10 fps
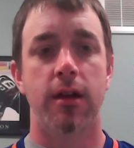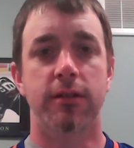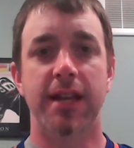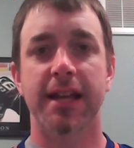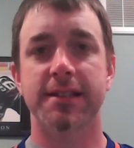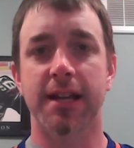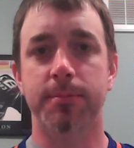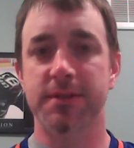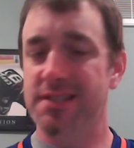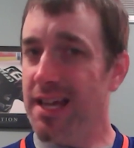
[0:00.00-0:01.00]
Next
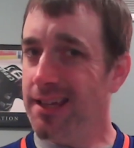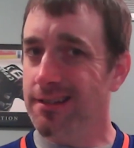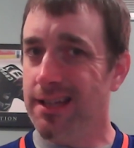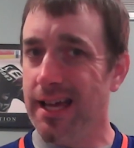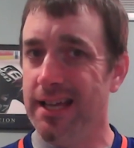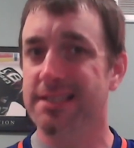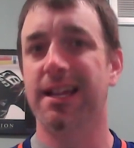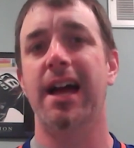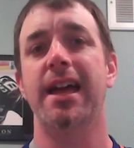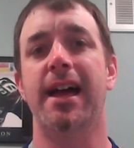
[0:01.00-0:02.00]
up and second last,
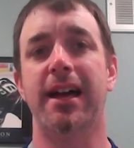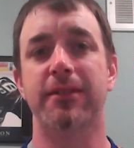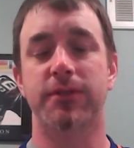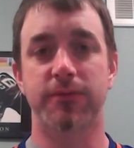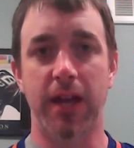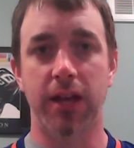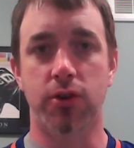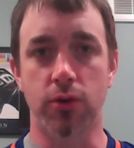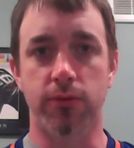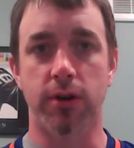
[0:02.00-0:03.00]
I have the
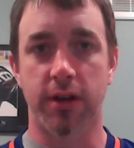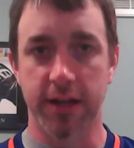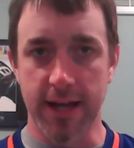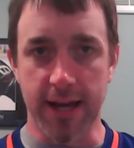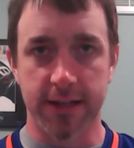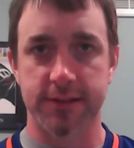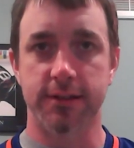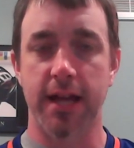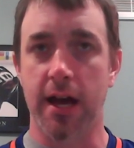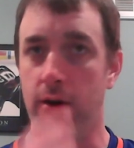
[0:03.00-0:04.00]
Vancouver Canucks.
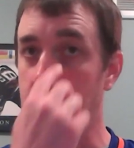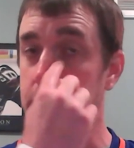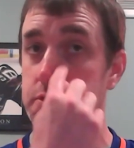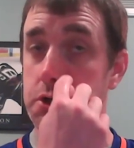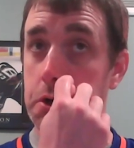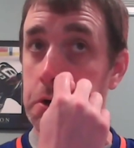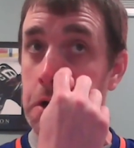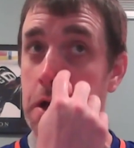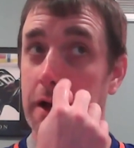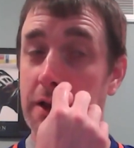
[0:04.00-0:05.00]
Now, I'm sure
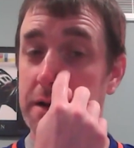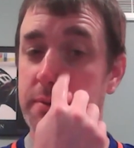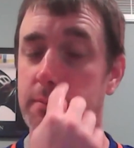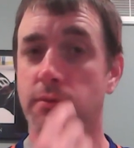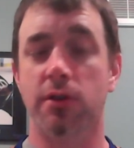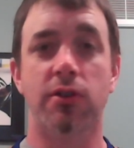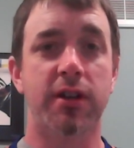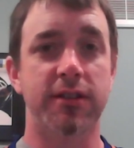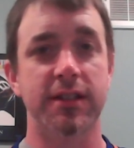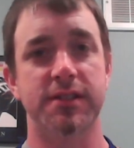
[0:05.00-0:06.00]
a lot of people will
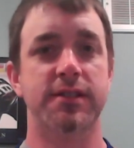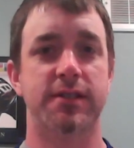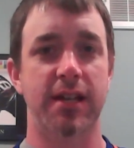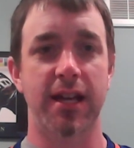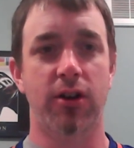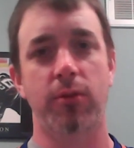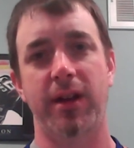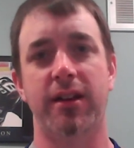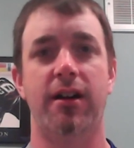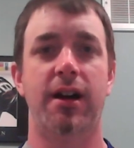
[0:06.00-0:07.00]
look at this and say, oh
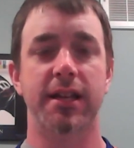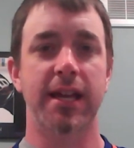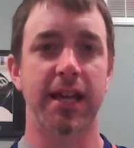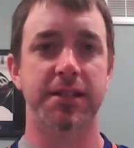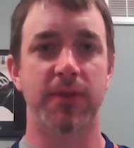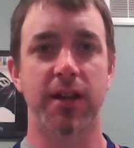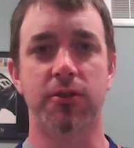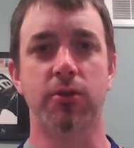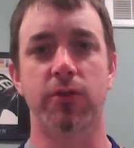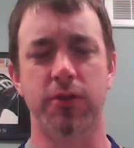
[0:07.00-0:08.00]
my God, he hates
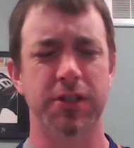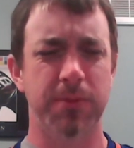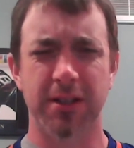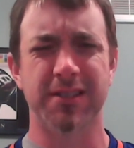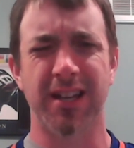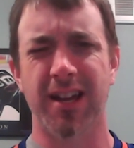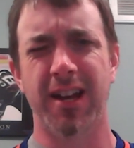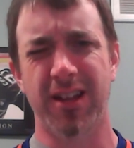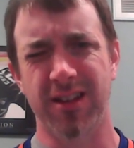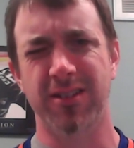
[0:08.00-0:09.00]
Vancouver, just because I
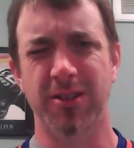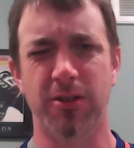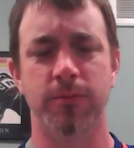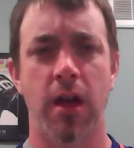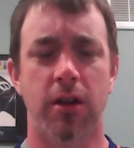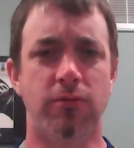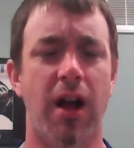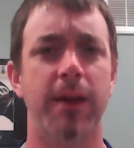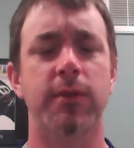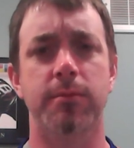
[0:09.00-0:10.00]
kind of, you know,
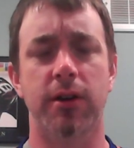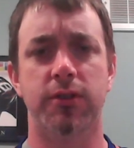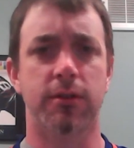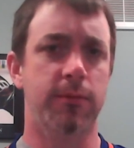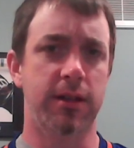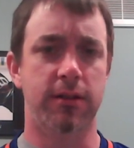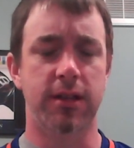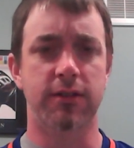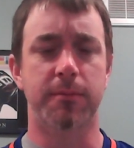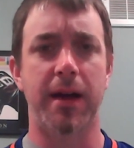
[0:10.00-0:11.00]
rhymed about them in,
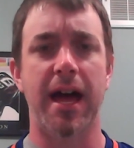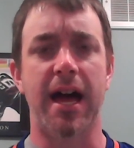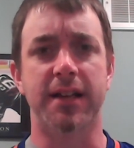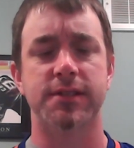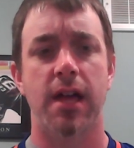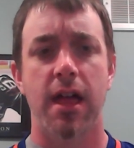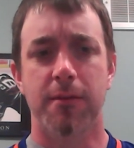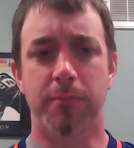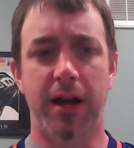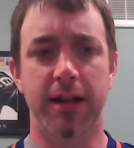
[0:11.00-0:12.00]
in the past.
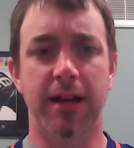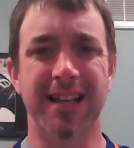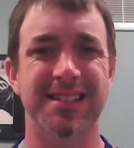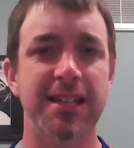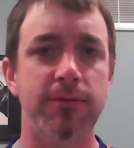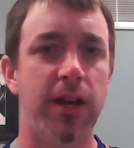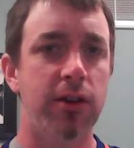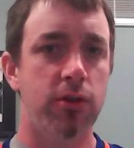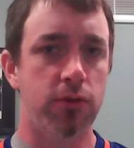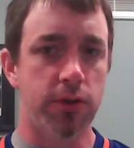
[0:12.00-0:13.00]
But I see
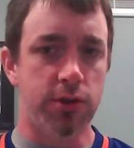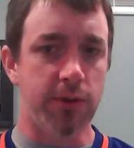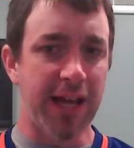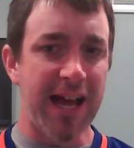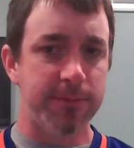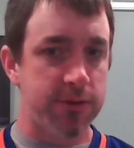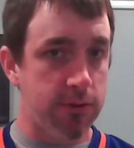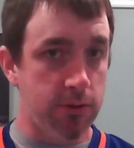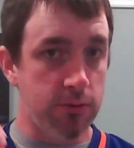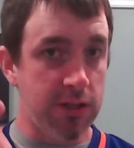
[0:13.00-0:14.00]
Vancouver doing
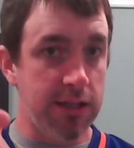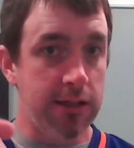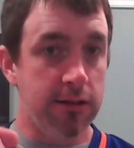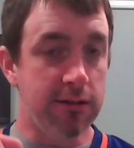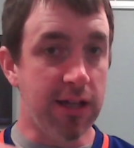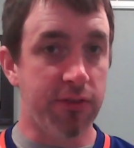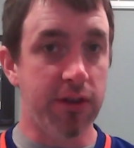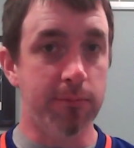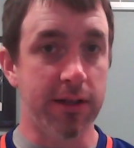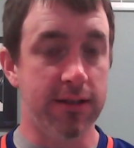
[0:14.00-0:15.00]
absolutely
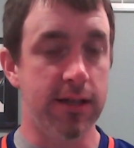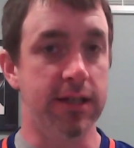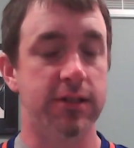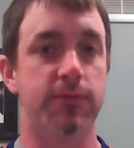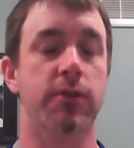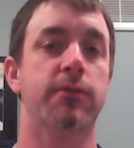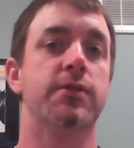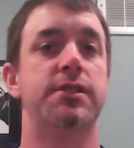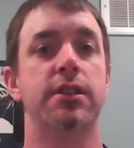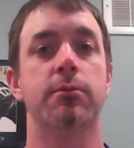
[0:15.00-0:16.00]
nothing but this for the
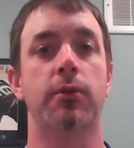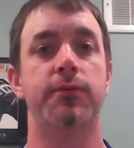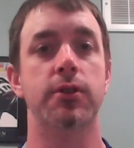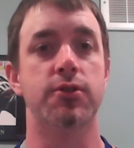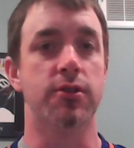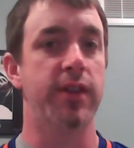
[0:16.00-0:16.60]
foreseeable future.